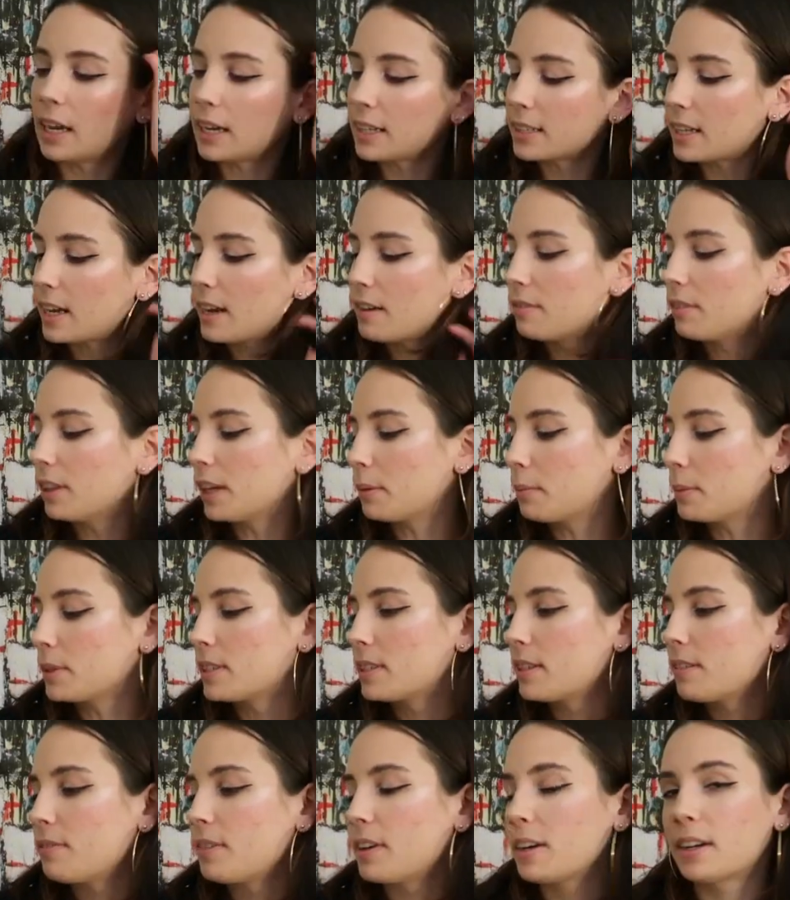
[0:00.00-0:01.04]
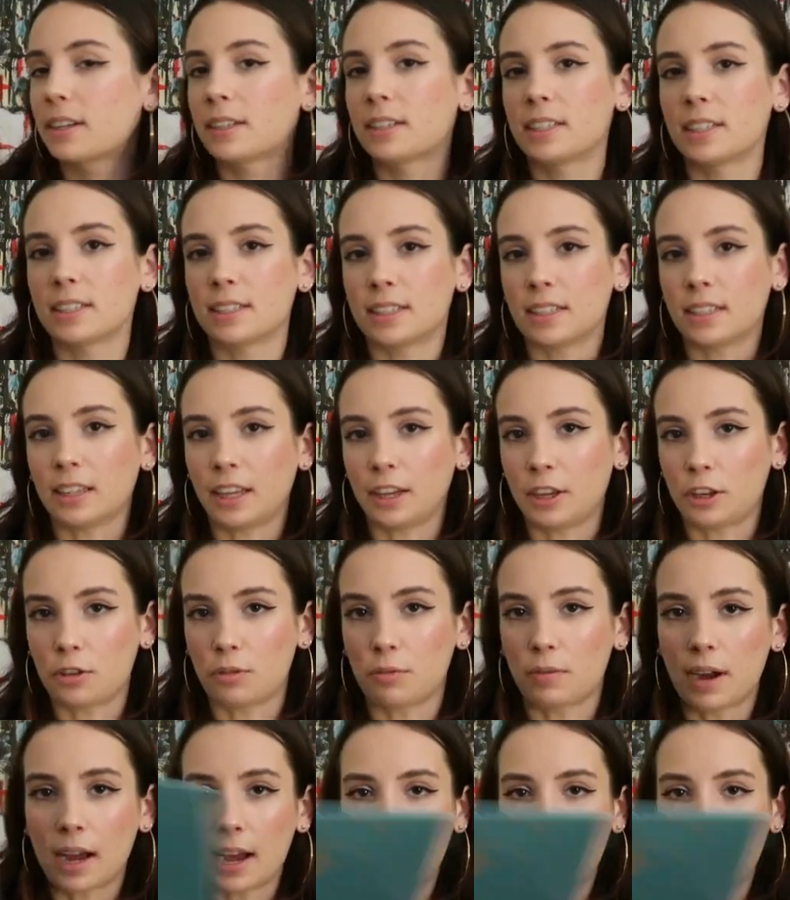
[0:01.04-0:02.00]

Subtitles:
Next I have Like Pacific, Distant Like You